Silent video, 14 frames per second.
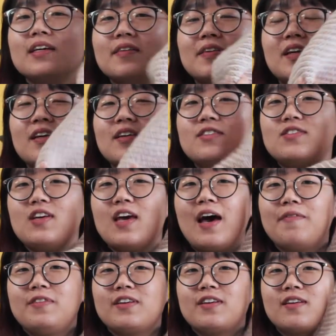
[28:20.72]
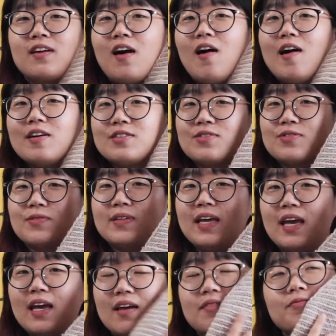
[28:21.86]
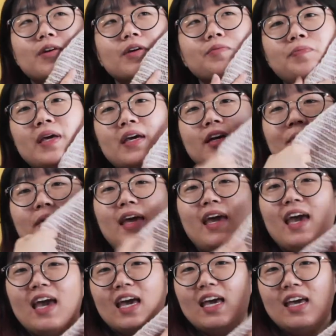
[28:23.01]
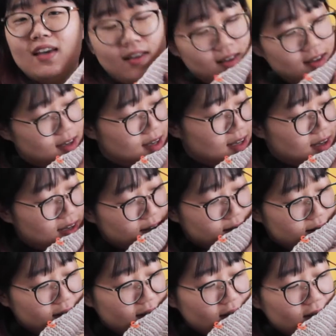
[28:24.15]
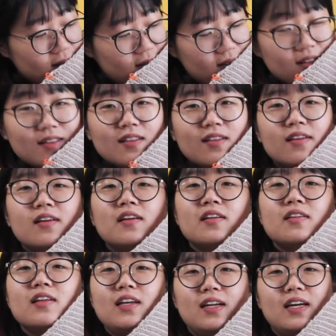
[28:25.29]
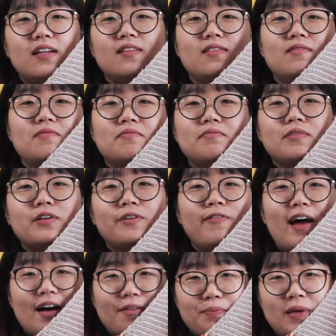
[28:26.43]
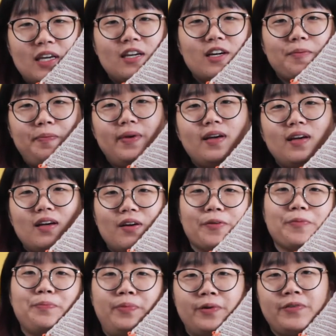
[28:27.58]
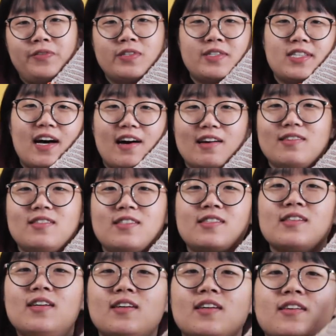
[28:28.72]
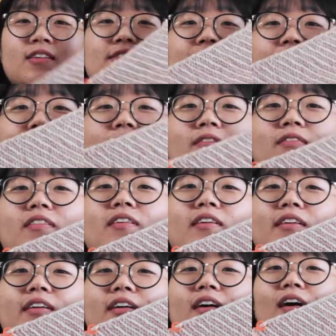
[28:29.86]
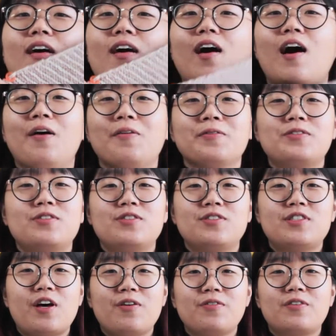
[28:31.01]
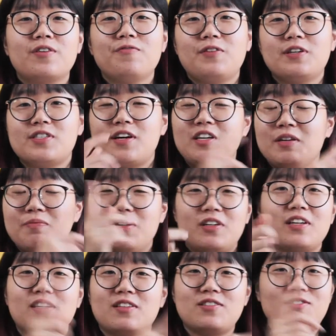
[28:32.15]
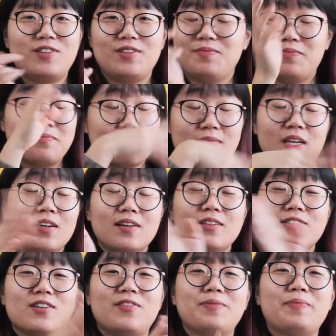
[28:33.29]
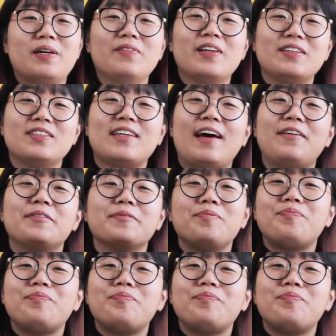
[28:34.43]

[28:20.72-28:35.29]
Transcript: because you have to cast on, pick up here and then knit it around, picking up on both sides. So I was so confused. I keep looking at the screen, sorry about that. So